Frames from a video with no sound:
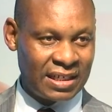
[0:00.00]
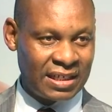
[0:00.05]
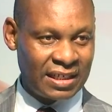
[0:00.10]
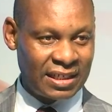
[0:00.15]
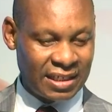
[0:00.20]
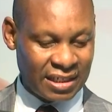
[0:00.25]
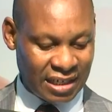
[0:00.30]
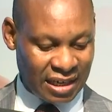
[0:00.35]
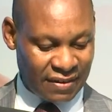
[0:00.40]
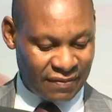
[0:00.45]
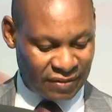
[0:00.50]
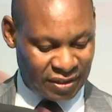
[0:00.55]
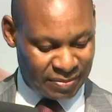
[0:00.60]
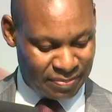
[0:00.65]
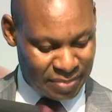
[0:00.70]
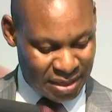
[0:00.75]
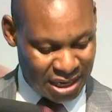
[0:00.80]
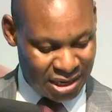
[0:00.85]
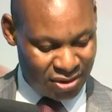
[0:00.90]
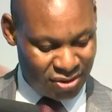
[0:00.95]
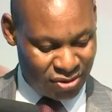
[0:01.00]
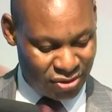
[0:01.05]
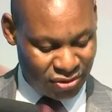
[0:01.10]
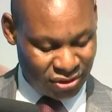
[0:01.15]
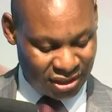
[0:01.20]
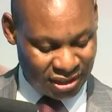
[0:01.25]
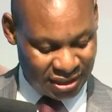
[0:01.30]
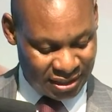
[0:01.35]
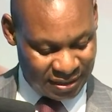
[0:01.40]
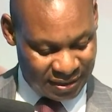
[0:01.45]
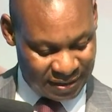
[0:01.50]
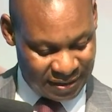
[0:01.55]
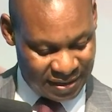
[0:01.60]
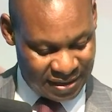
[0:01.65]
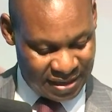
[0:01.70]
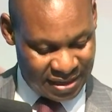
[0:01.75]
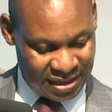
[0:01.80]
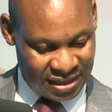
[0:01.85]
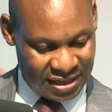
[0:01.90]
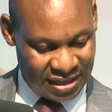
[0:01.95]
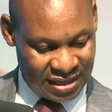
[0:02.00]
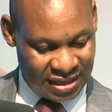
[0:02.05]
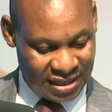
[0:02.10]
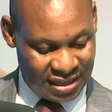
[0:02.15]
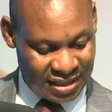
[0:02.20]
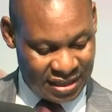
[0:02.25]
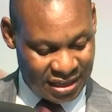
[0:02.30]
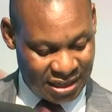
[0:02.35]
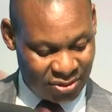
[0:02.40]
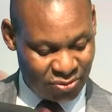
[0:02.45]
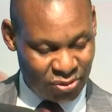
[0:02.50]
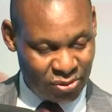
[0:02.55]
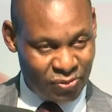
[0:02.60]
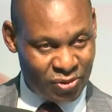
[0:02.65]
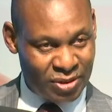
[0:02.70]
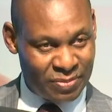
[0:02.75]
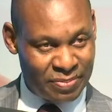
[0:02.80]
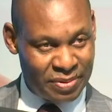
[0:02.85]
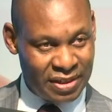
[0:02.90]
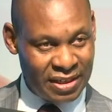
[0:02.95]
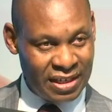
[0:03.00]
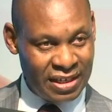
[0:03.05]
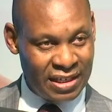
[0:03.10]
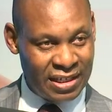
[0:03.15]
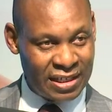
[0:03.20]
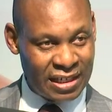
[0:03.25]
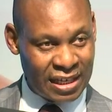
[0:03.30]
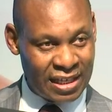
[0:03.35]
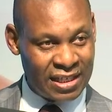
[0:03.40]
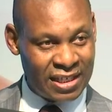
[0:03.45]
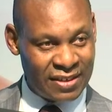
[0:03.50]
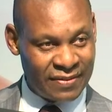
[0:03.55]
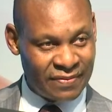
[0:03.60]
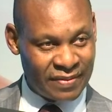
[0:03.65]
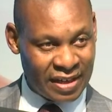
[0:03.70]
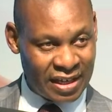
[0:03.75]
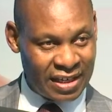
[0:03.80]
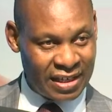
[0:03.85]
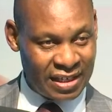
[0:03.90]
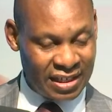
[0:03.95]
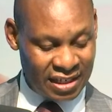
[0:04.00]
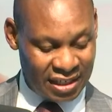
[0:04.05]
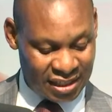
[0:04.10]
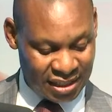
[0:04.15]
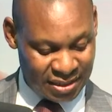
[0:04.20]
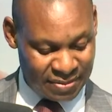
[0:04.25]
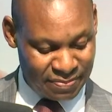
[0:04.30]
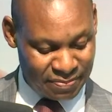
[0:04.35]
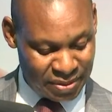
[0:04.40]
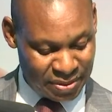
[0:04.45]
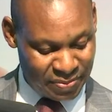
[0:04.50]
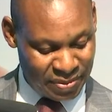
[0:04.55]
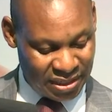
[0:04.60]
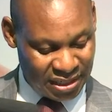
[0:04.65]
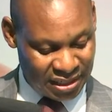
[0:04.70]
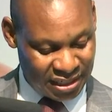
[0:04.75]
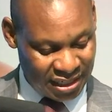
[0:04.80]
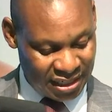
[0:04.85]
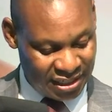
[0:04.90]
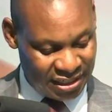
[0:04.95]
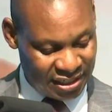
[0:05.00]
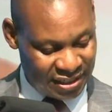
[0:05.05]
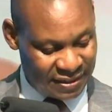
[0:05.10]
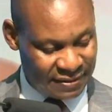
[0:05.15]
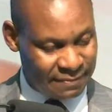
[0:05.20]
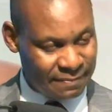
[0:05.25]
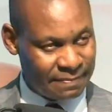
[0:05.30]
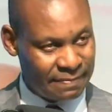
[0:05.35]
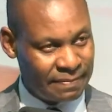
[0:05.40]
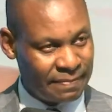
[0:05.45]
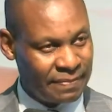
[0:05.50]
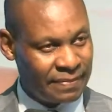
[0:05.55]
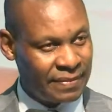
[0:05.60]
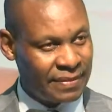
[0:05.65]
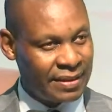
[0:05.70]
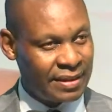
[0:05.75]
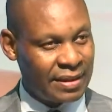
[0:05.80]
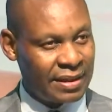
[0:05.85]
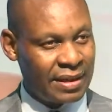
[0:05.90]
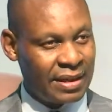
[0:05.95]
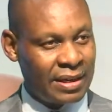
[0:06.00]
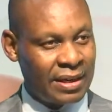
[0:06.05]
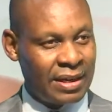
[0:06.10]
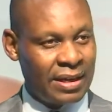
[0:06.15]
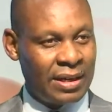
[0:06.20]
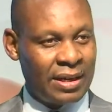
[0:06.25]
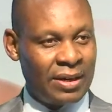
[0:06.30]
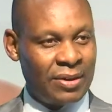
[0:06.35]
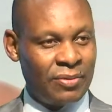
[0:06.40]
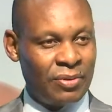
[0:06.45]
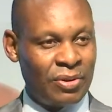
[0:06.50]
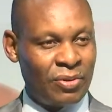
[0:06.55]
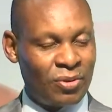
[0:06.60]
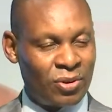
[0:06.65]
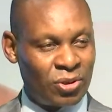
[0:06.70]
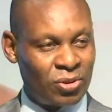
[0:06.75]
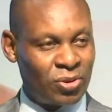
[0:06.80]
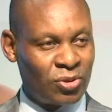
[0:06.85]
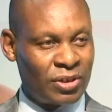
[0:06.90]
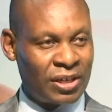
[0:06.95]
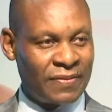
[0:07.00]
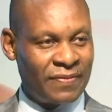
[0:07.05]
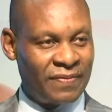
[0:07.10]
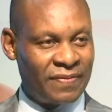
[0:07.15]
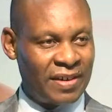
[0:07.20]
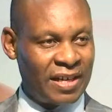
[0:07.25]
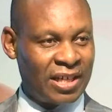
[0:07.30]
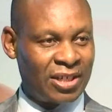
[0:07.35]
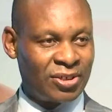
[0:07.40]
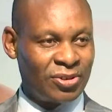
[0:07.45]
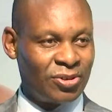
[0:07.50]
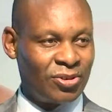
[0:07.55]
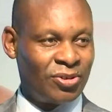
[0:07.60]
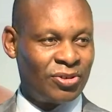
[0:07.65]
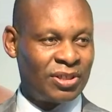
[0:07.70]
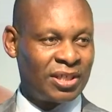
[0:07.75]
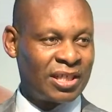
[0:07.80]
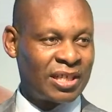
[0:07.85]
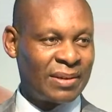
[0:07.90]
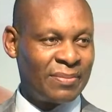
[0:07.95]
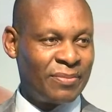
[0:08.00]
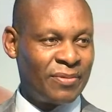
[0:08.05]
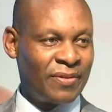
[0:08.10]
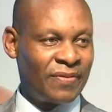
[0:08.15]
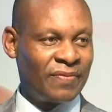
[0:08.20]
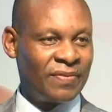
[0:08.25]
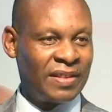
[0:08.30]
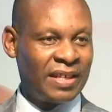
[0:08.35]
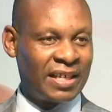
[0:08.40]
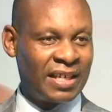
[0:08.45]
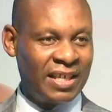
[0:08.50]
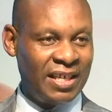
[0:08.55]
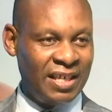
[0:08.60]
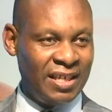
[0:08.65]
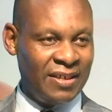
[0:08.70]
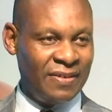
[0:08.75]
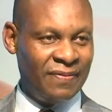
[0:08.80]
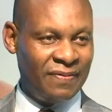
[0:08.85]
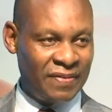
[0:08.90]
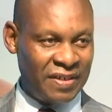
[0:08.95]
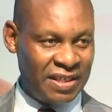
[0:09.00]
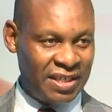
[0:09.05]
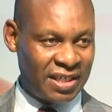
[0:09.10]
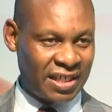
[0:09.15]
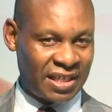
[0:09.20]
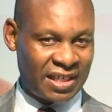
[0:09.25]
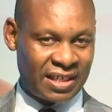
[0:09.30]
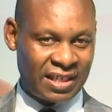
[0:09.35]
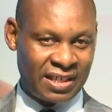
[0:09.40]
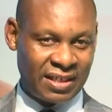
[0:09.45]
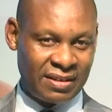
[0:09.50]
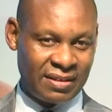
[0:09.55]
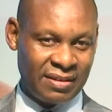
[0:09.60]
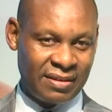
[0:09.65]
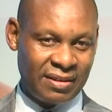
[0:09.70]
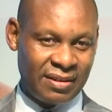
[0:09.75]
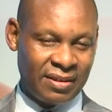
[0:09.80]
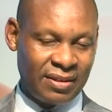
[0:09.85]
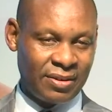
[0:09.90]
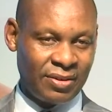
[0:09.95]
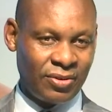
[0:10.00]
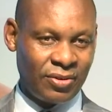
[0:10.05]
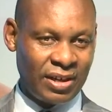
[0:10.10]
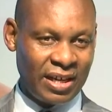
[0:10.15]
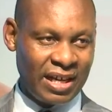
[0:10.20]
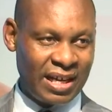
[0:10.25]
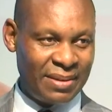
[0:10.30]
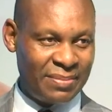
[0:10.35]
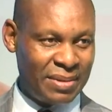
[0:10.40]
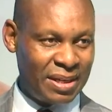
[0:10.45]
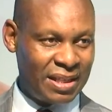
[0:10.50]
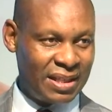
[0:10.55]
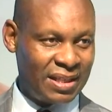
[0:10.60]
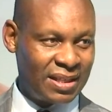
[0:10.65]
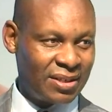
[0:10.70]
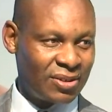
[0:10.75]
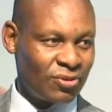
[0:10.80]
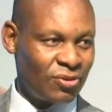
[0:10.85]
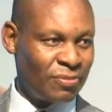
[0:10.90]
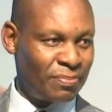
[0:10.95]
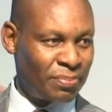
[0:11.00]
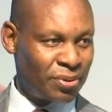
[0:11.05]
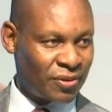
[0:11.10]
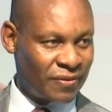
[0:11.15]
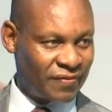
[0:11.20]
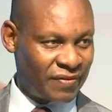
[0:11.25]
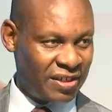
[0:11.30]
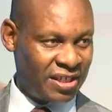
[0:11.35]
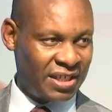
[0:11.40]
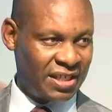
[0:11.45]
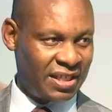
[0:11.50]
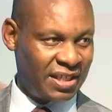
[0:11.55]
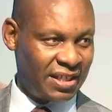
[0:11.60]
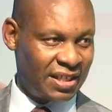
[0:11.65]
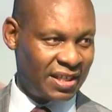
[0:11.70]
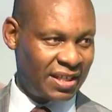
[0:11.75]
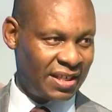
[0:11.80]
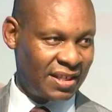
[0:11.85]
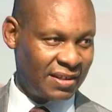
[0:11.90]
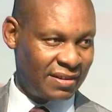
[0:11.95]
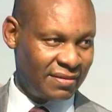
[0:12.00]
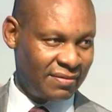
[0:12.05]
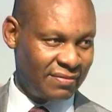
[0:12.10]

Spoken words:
draft bylaws that we will be intensifying its implementation. We also reflect on some of the key features or elements or provisions